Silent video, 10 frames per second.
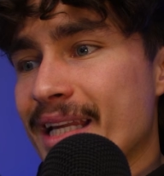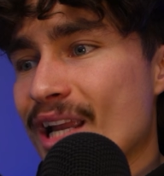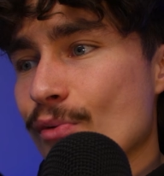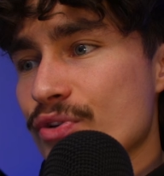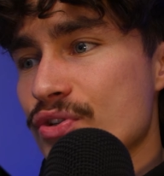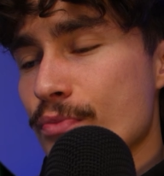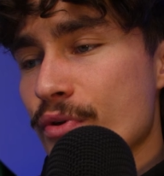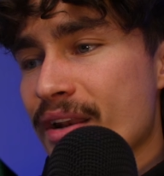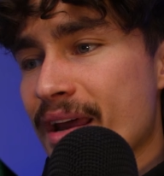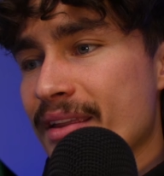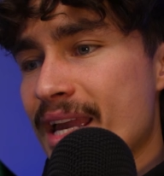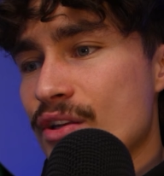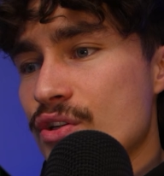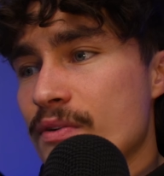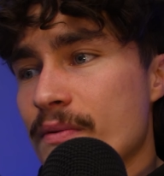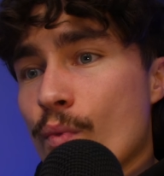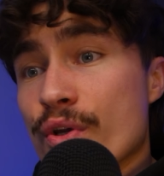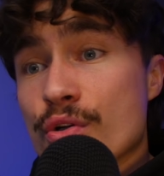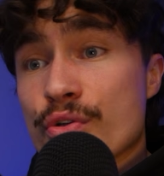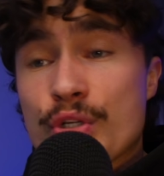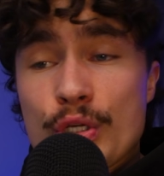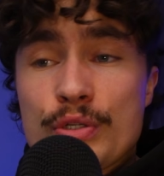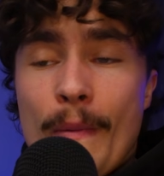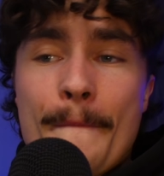it will smoothen out the edge, which looks good,